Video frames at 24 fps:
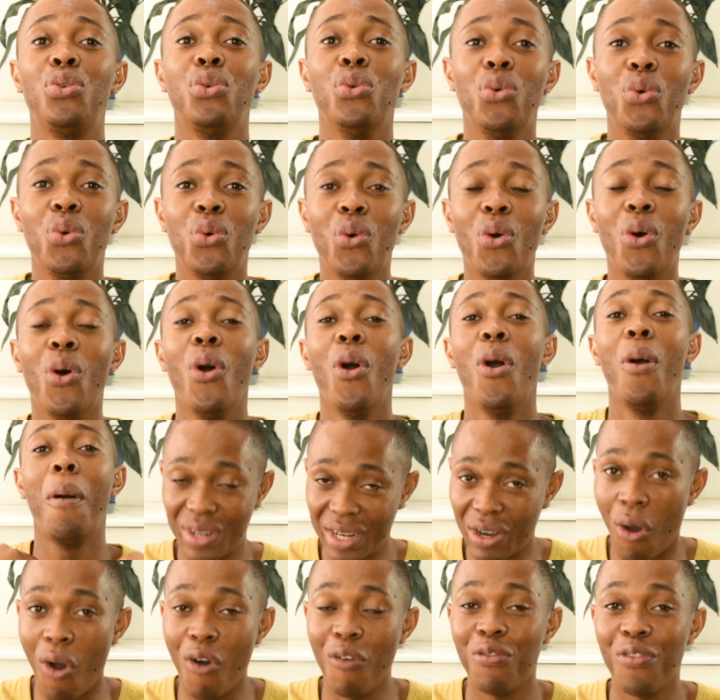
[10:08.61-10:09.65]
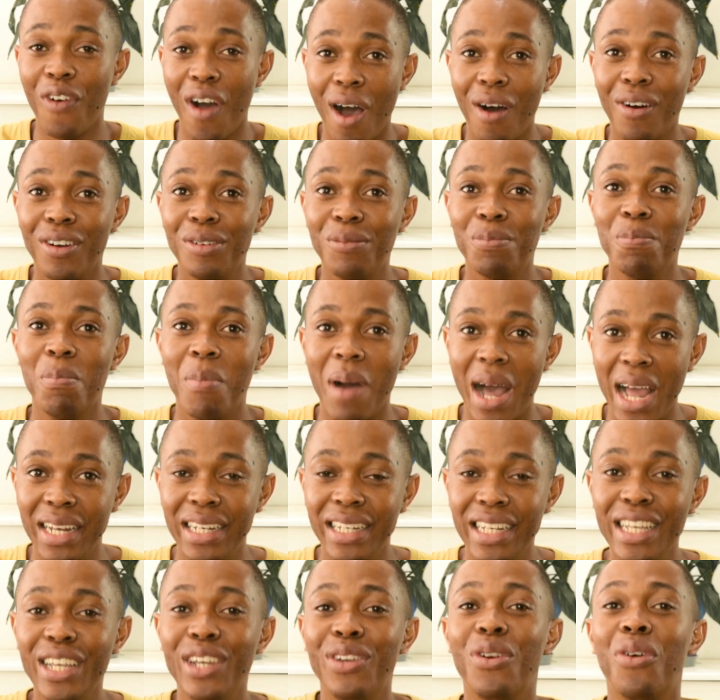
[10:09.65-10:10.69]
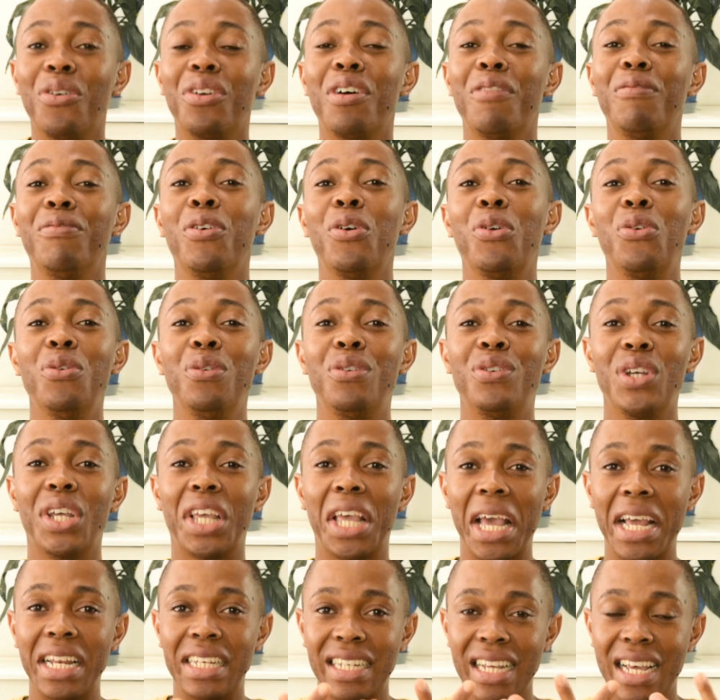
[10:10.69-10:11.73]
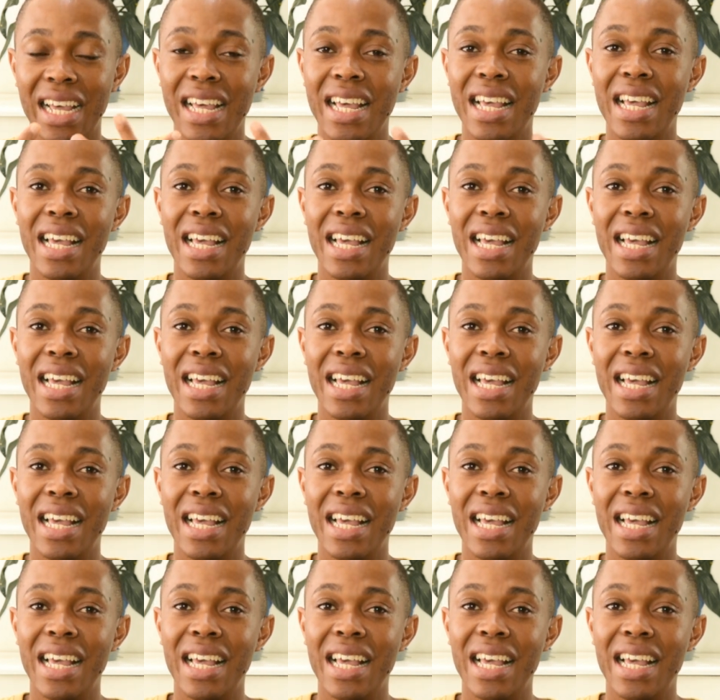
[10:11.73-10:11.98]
to cough out money in order for you to get